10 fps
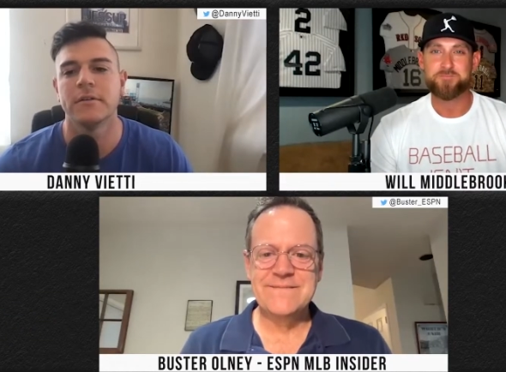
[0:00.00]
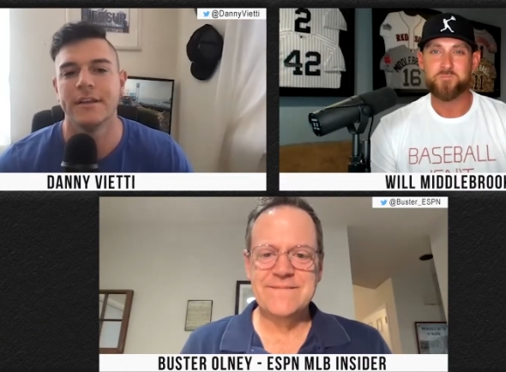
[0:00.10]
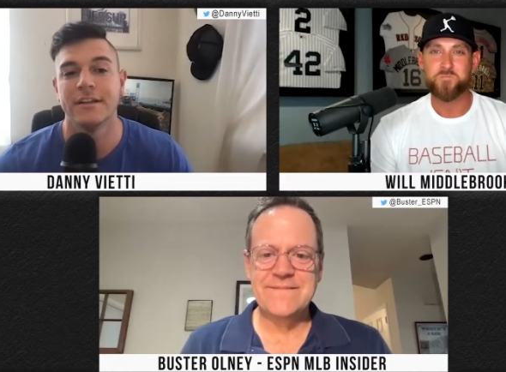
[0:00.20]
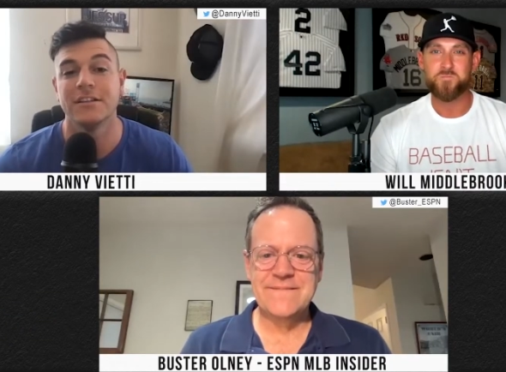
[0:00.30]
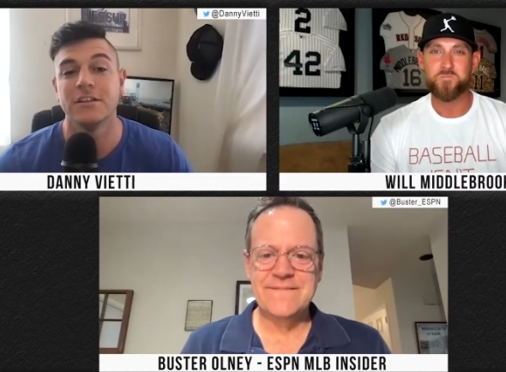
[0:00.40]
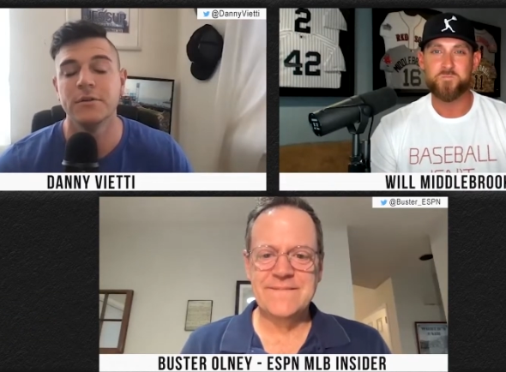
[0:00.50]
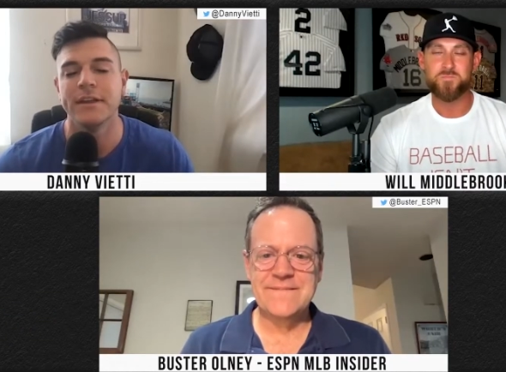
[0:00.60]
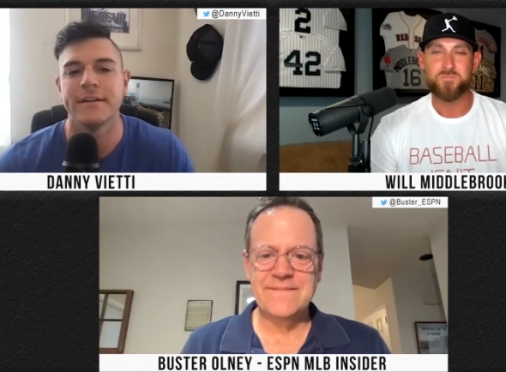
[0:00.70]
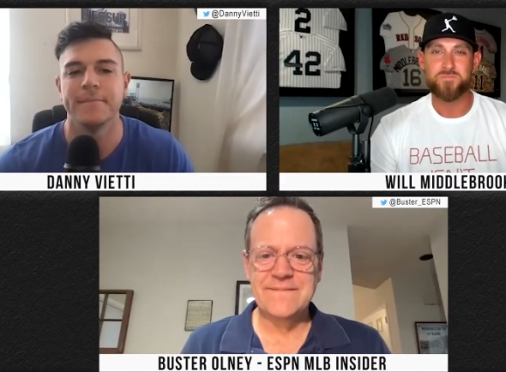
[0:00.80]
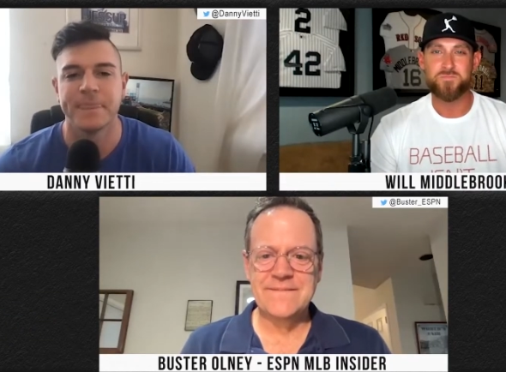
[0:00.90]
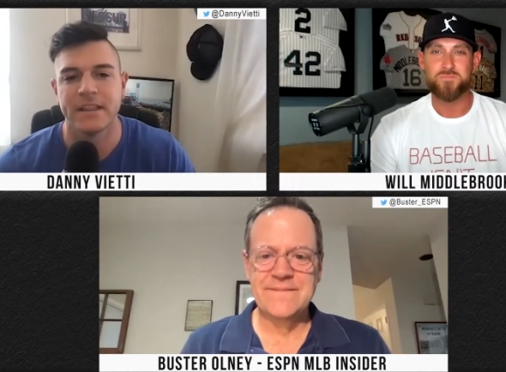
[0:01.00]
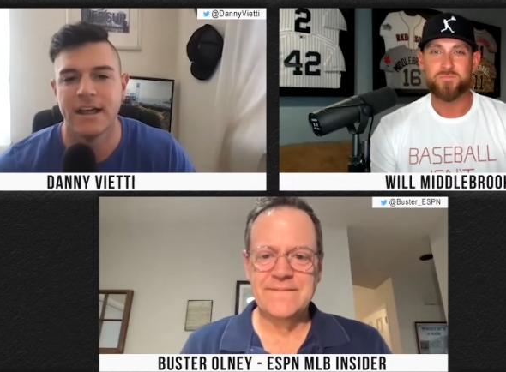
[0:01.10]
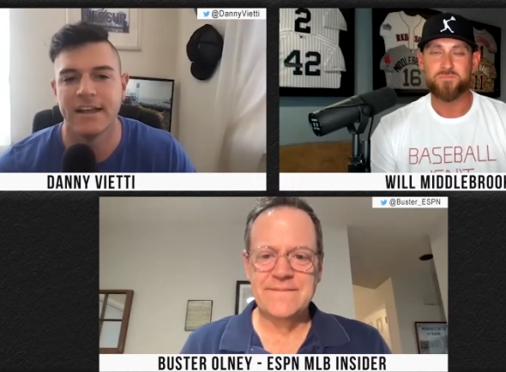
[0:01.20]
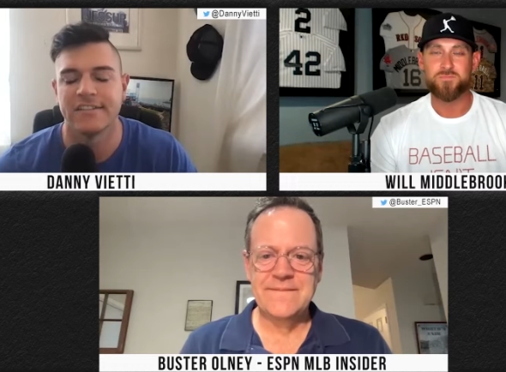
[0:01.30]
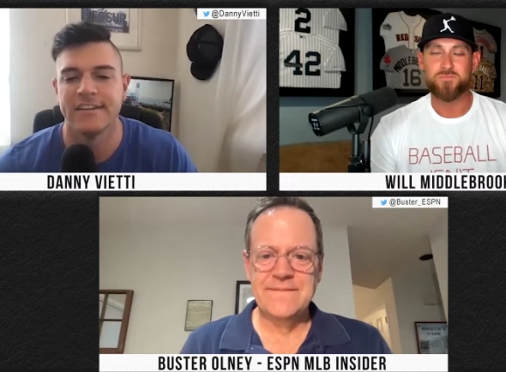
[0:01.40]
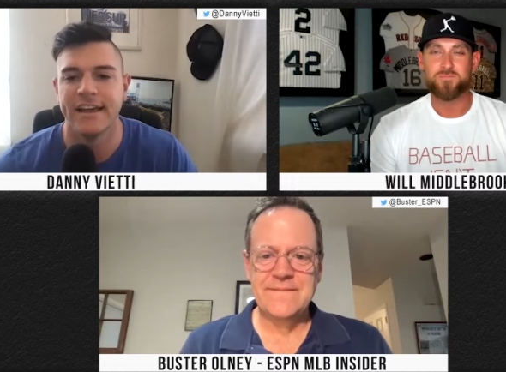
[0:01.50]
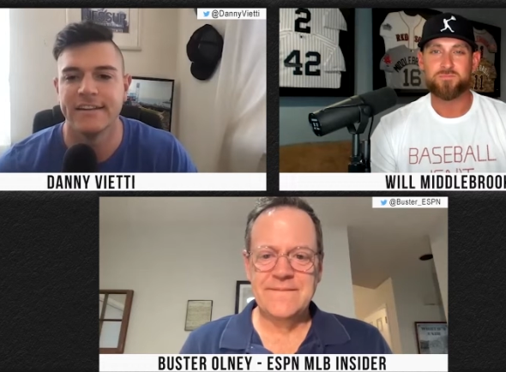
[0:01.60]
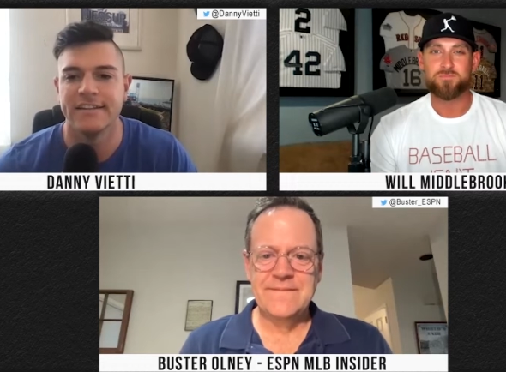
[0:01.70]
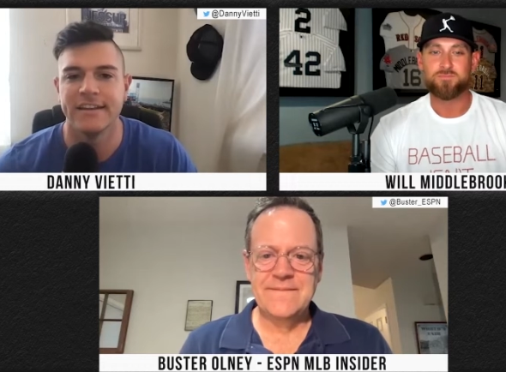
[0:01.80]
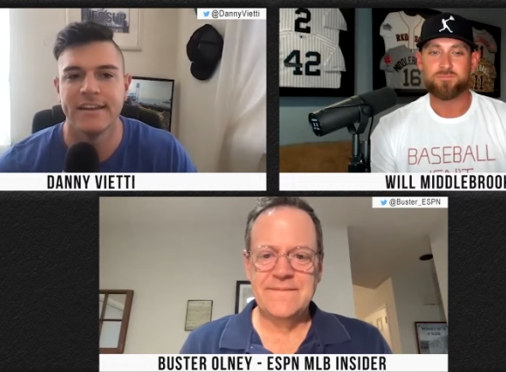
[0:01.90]
Speaker 1: including last
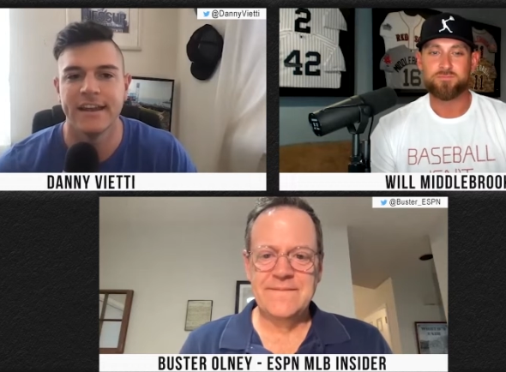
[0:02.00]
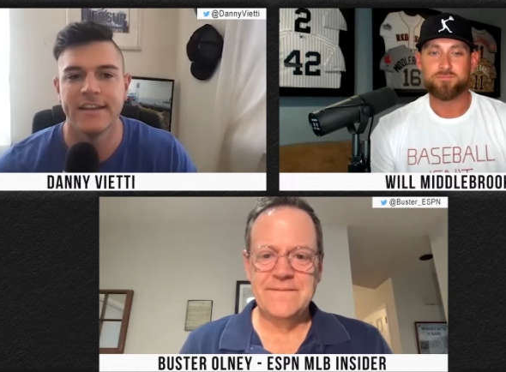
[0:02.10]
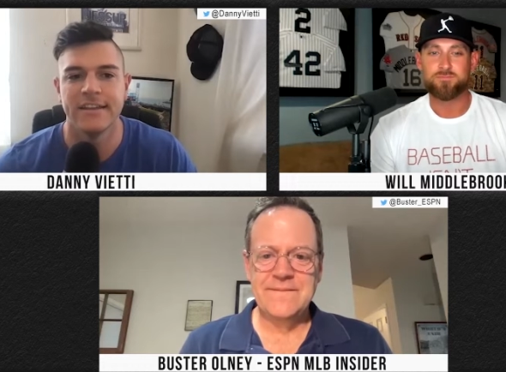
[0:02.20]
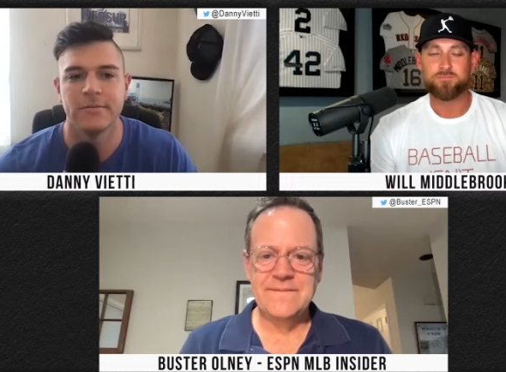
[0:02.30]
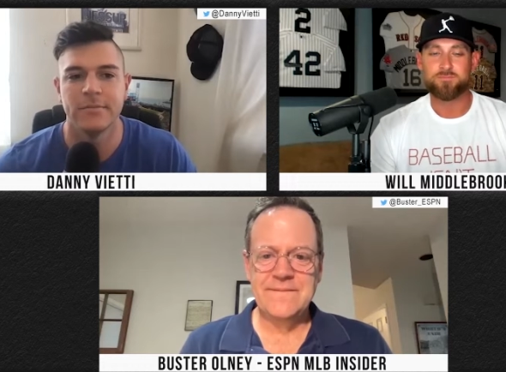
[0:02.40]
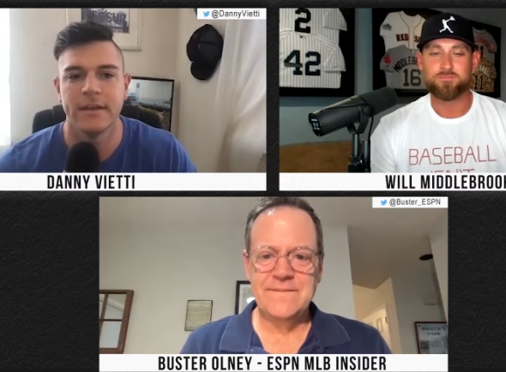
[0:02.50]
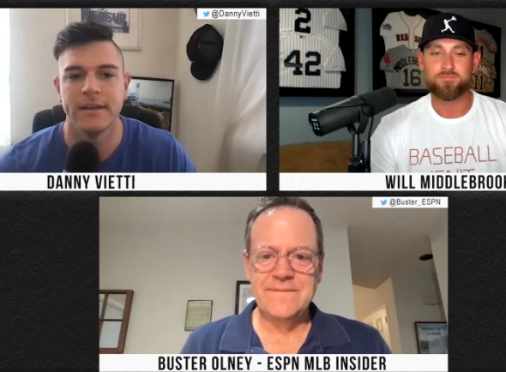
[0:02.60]
nineteen at E S P N.